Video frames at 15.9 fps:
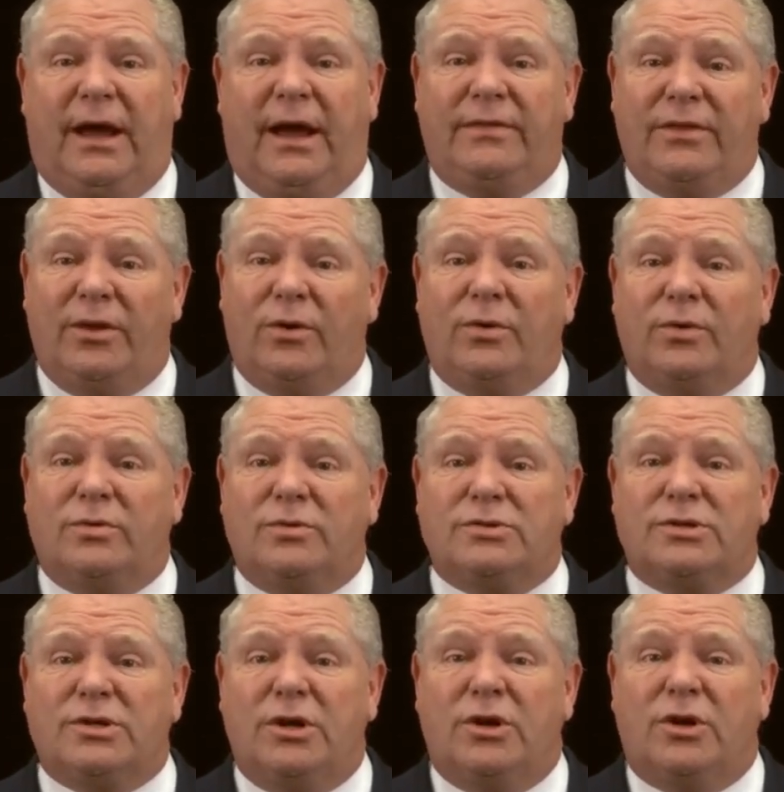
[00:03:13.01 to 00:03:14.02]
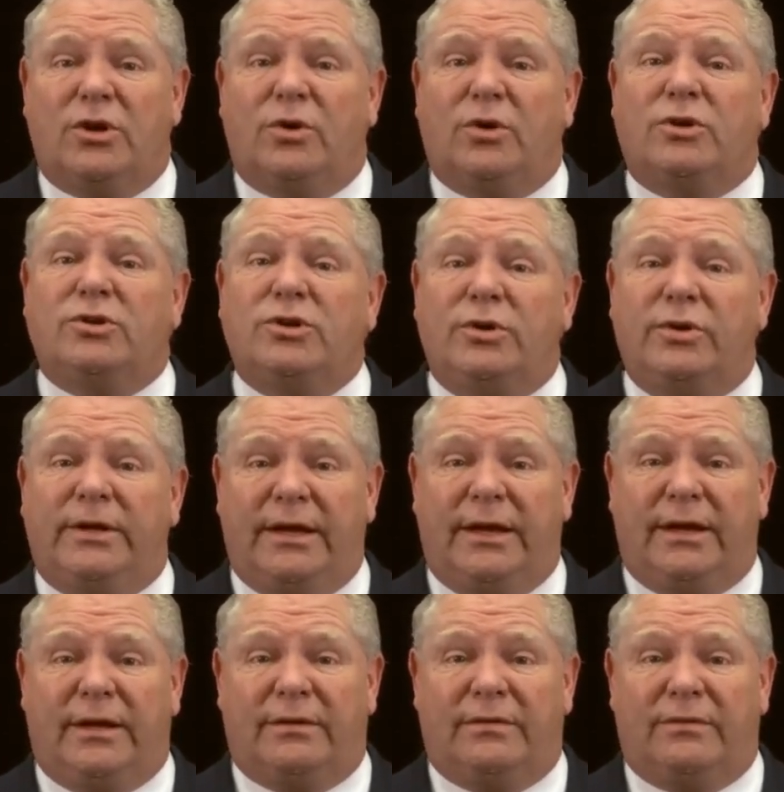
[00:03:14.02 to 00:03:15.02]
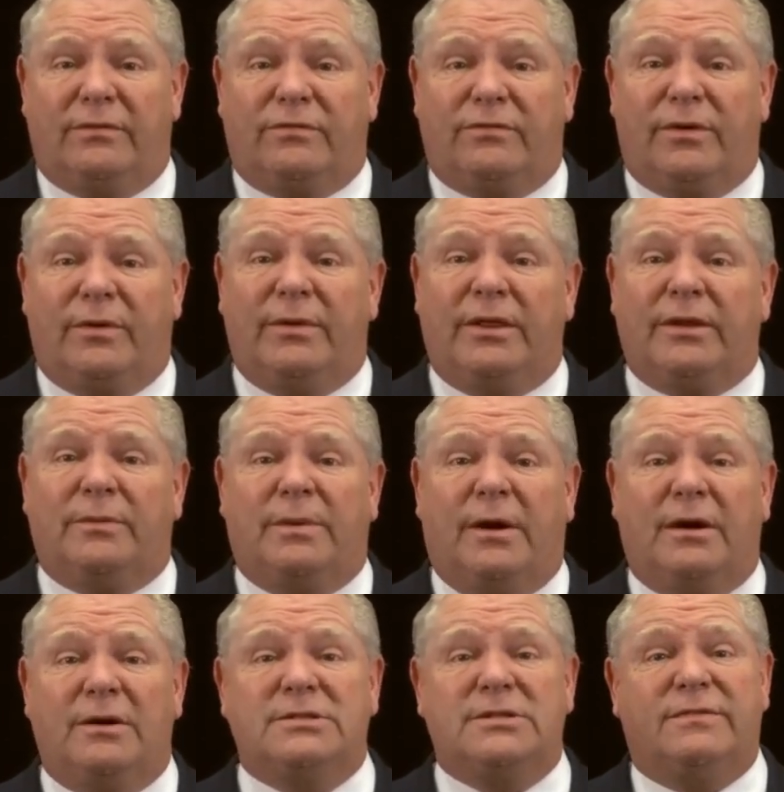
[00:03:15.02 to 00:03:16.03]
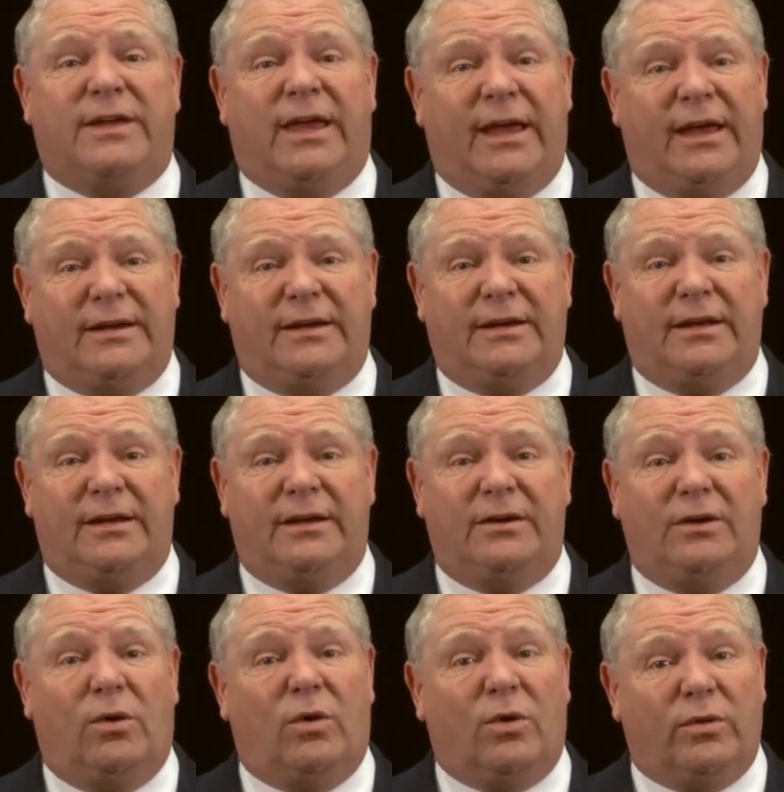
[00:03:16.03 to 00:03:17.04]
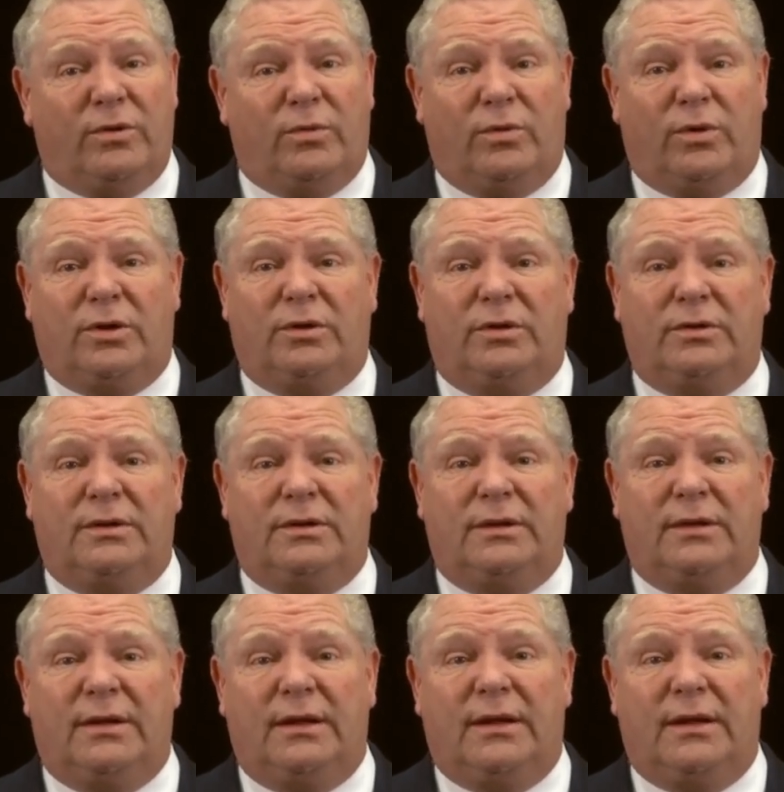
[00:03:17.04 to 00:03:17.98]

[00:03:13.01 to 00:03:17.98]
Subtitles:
And those who are tuning in from other parts of Canada or the world,